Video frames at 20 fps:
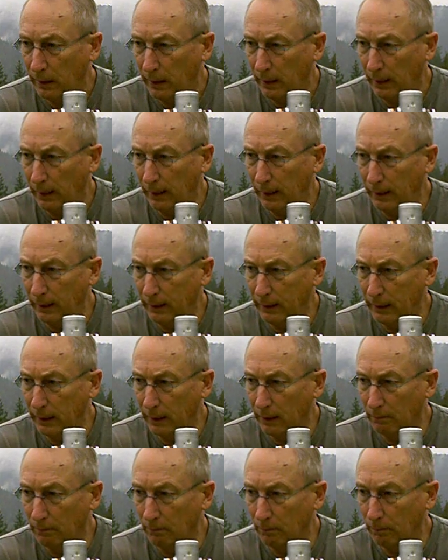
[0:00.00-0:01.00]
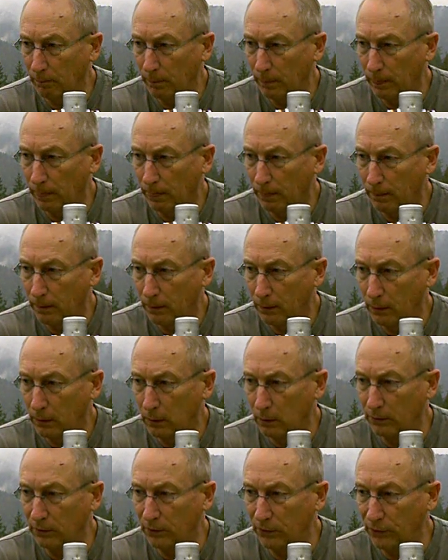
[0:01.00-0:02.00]
a
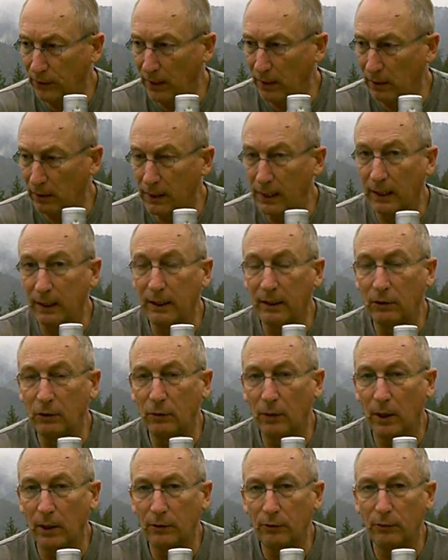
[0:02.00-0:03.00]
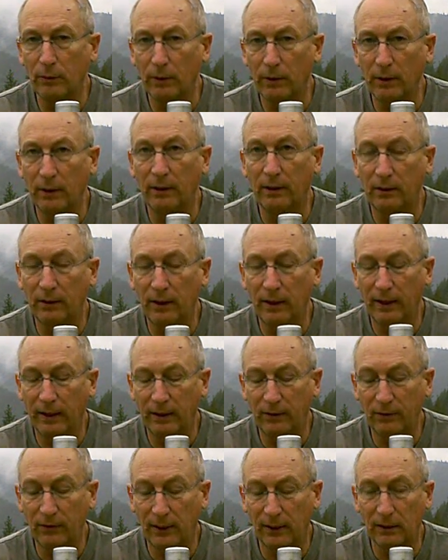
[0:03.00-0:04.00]
older style cutting torch with
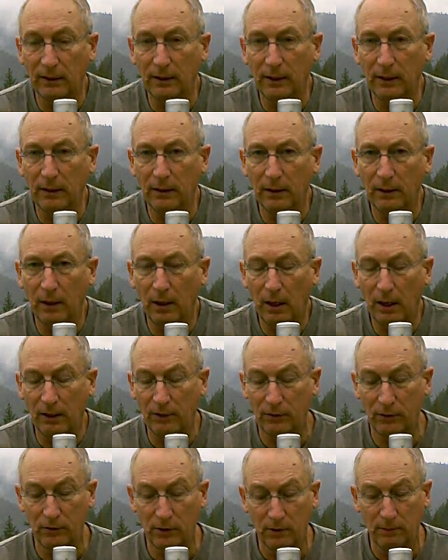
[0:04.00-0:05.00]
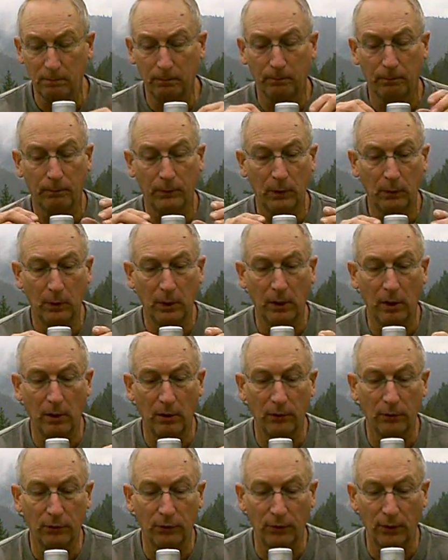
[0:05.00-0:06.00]
acetylene and oxygen, one of
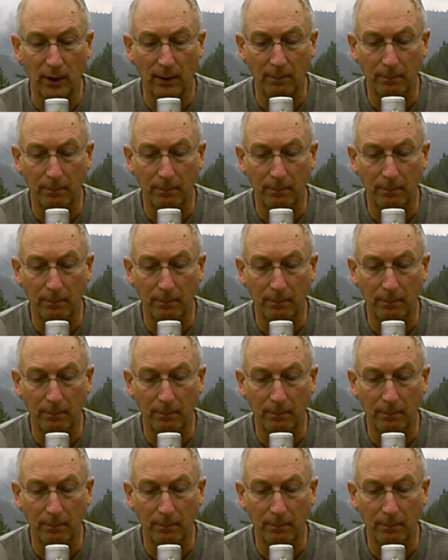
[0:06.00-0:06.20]
those